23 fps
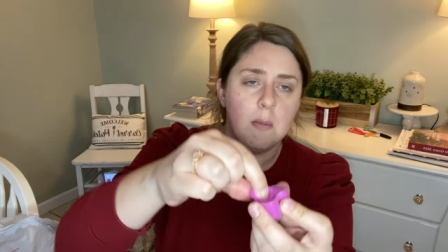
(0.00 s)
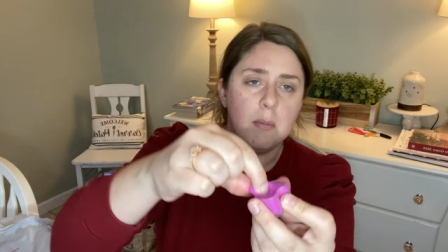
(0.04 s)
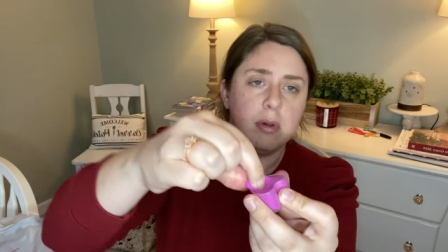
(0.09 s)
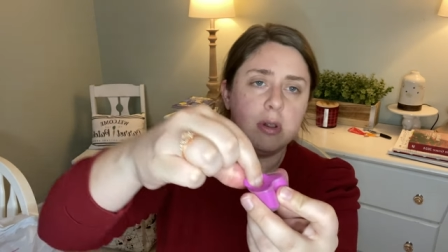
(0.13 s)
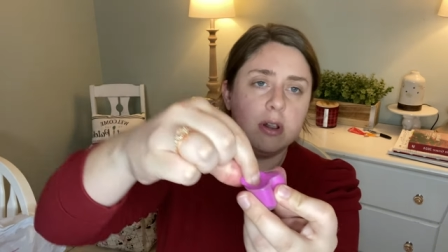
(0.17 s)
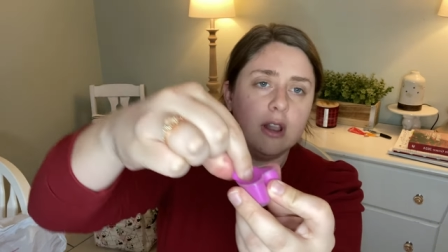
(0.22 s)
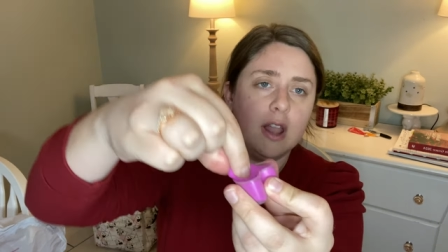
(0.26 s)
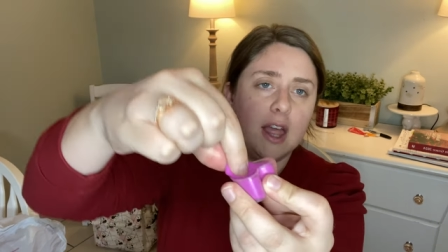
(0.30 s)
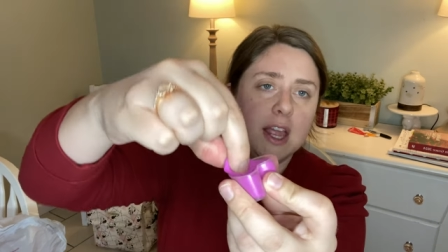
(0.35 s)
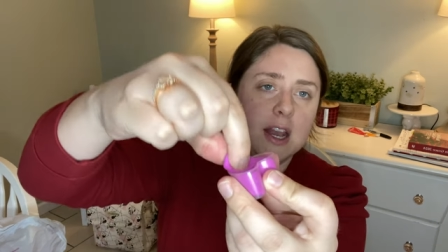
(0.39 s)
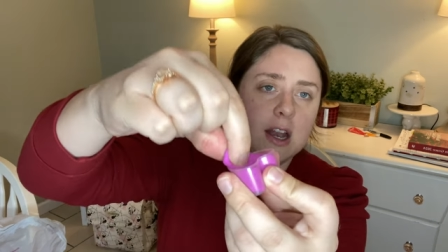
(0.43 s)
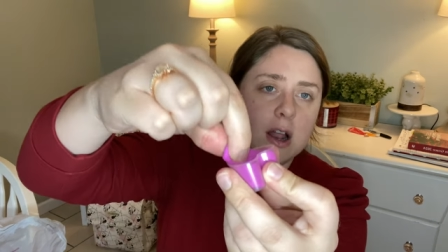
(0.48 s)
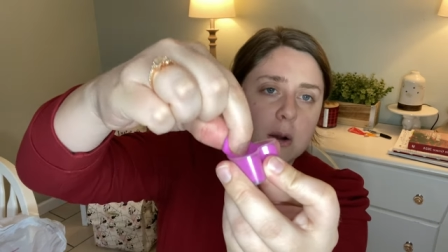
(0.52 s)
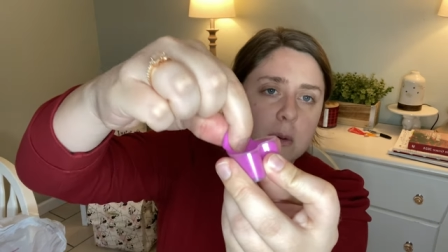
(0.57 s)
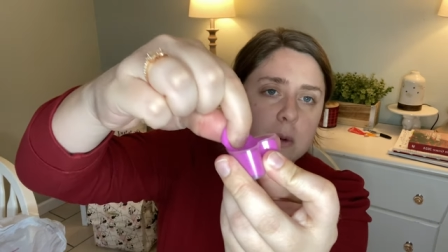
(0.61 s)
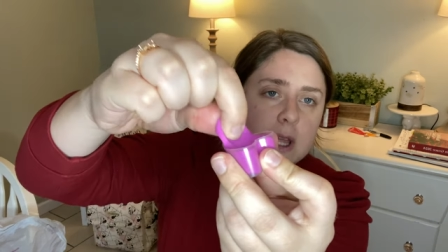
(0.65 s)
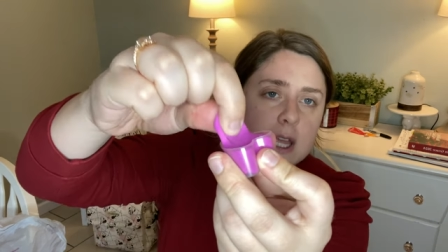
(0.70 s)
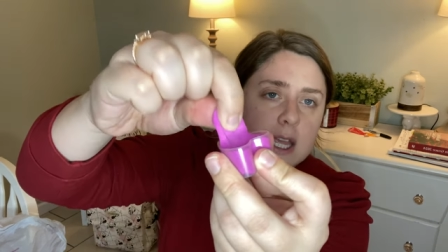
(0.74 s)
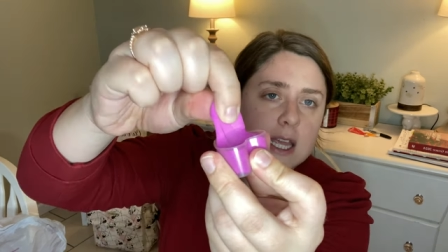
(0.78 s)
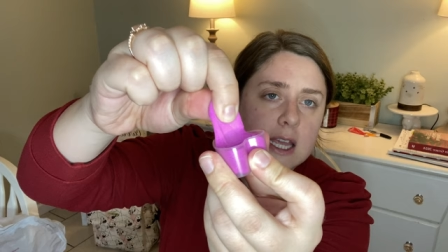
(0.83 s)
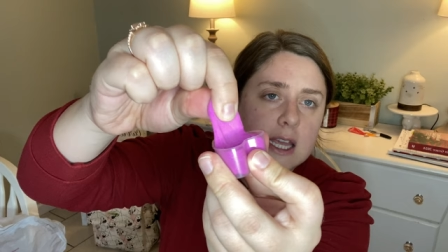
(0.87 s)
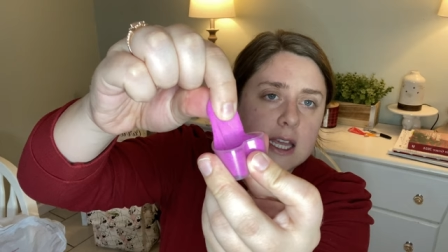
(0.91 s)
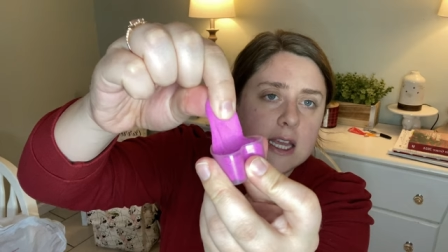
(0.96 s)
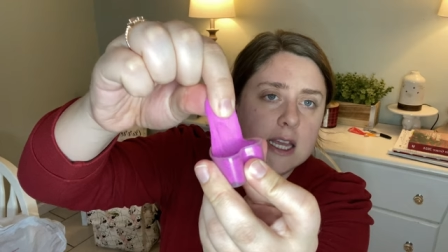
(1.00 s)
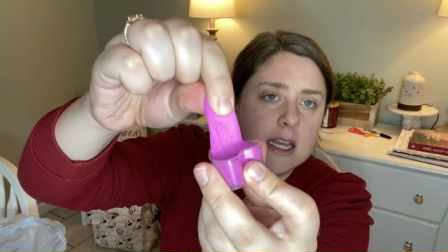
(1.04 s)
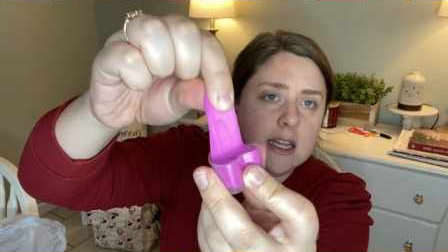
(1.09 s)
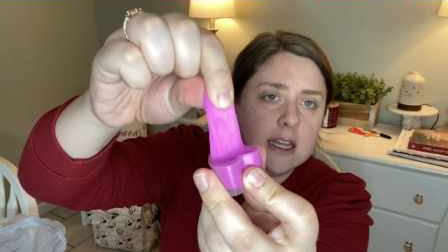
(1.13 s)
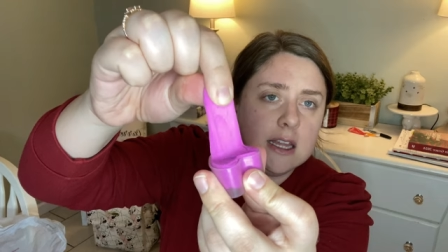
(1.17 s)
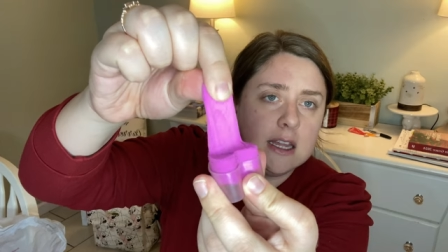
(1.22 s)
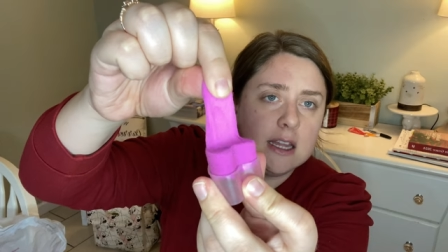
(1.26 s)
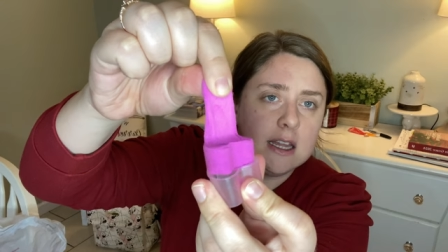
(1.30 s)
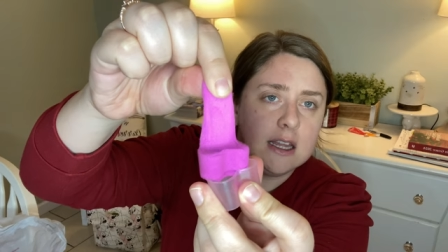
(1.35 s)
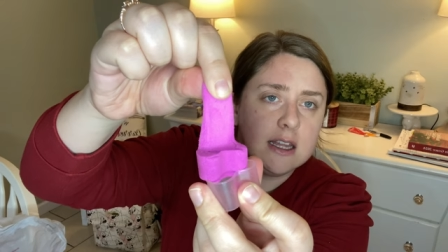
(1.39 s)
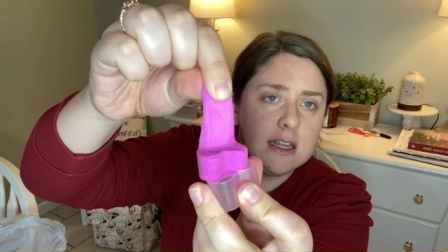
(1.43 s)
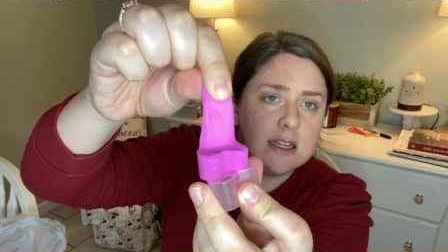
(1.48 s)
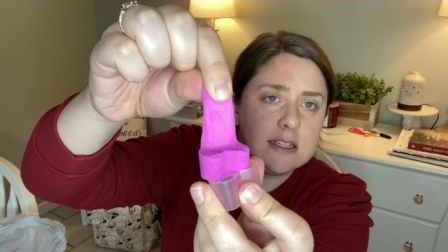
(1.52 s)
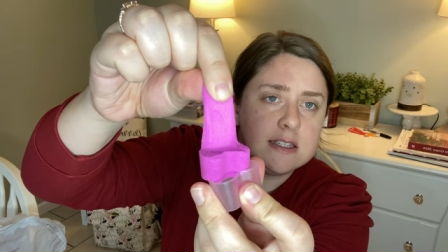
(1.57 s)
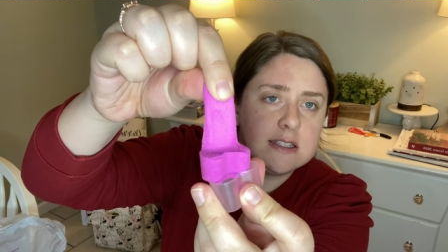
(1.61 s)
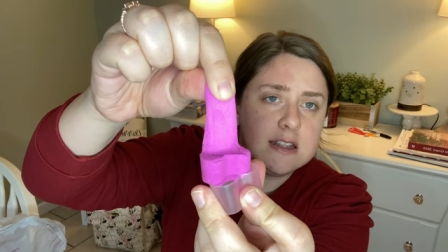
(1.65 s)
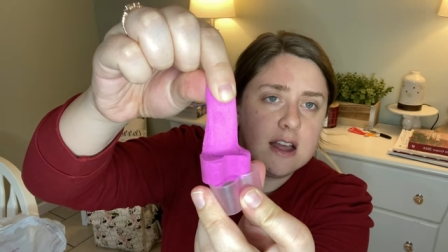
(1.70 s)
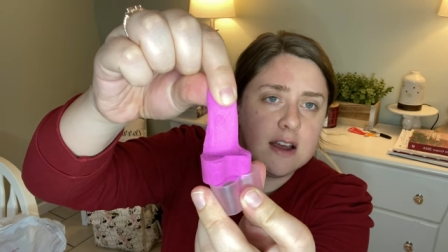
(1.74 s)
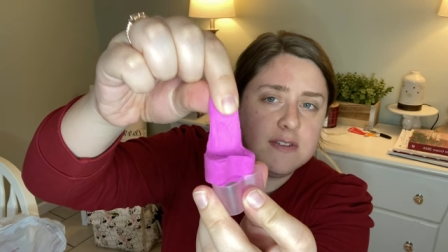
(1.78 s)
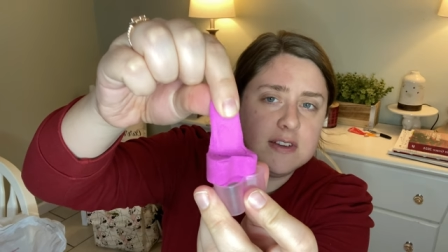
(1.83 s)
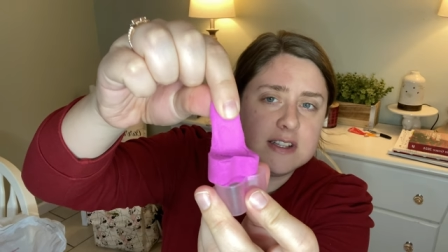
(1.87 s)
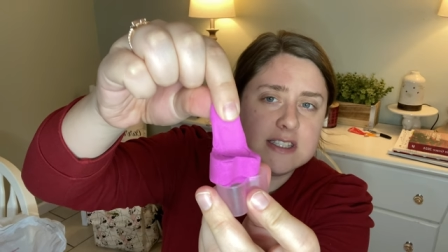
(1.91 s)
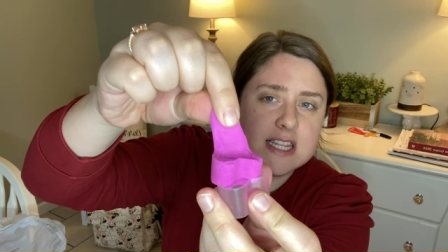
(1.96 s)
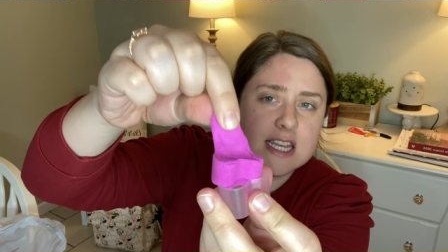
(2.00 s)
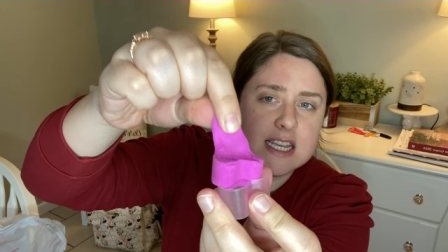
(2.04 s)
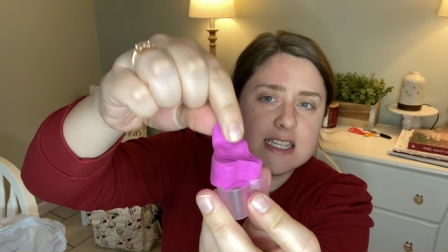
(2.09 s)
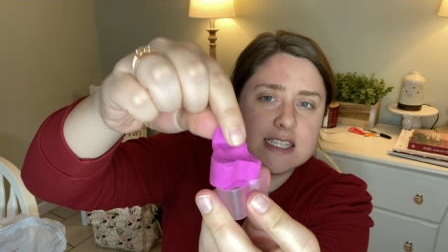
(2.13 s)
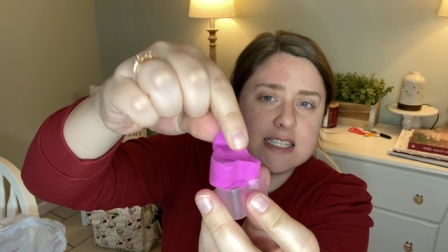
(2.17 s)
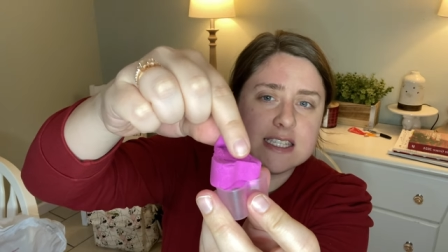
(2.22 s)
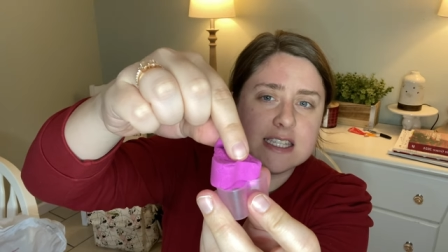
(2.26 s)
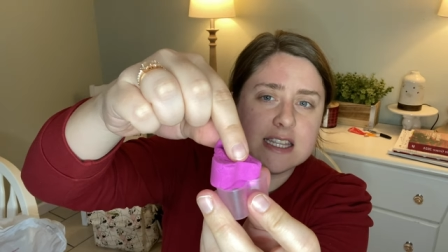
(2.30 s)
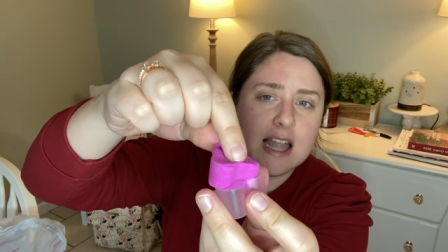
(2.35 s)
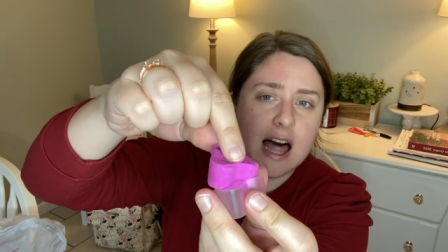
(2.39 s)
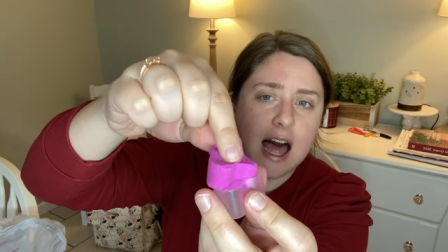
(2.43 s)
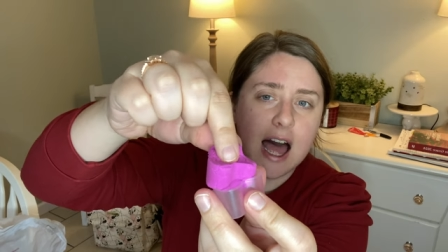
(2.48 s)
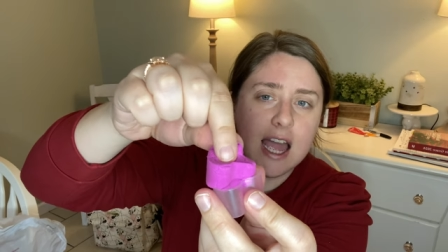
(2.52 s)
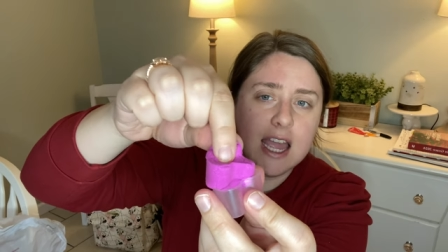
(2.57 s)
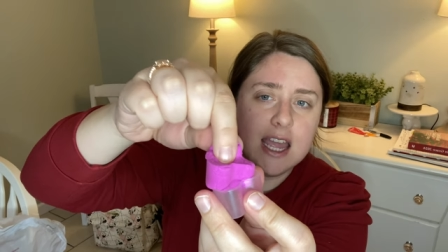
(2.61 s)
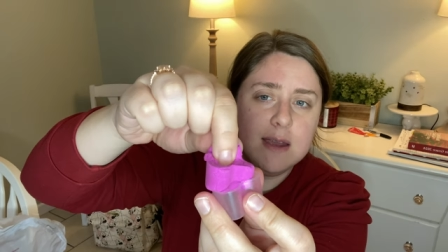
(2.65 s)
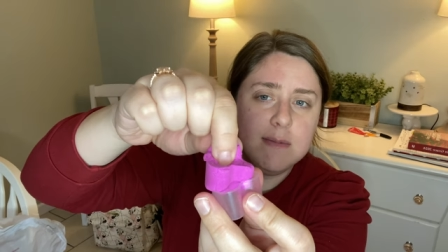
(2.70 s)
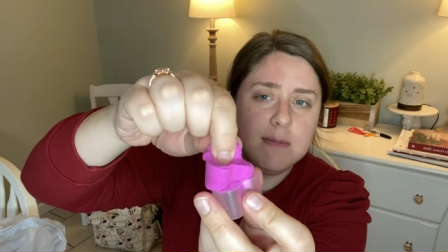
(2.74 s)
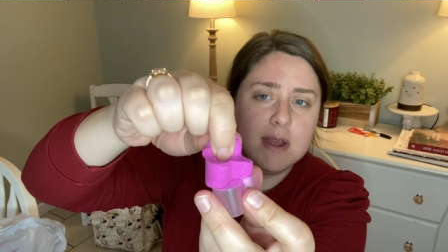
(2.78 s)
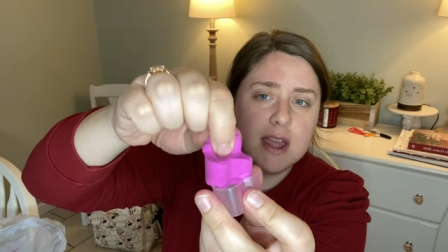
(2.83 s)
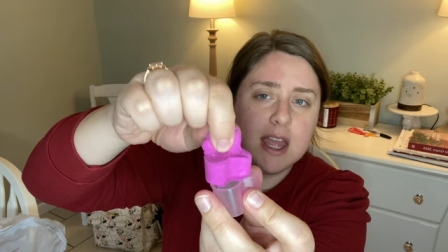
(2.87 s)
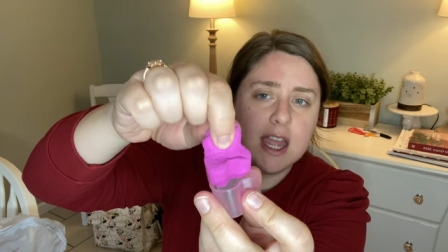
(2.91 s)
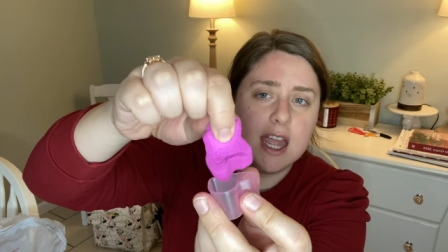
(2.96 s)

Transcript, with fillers: Play-Doh-y stuff. It's like slime